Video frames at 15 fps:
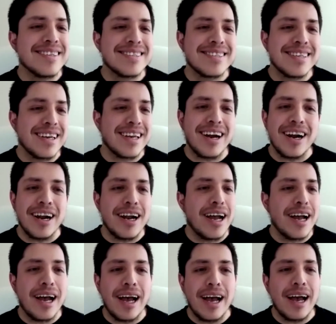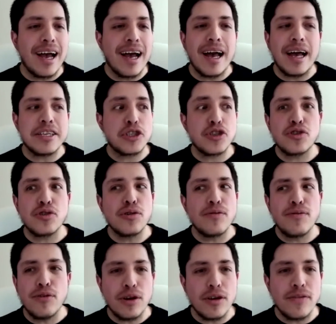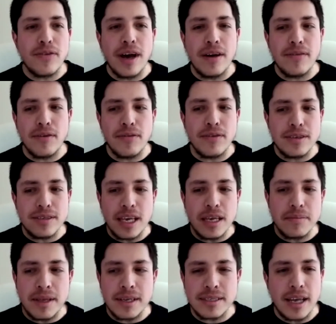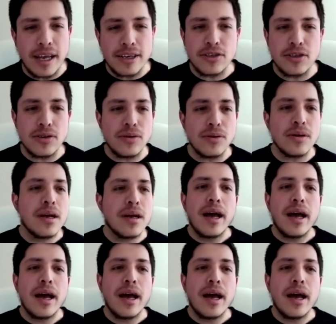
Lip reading: It's like, all right, I just sold 45 of the same exact shoe.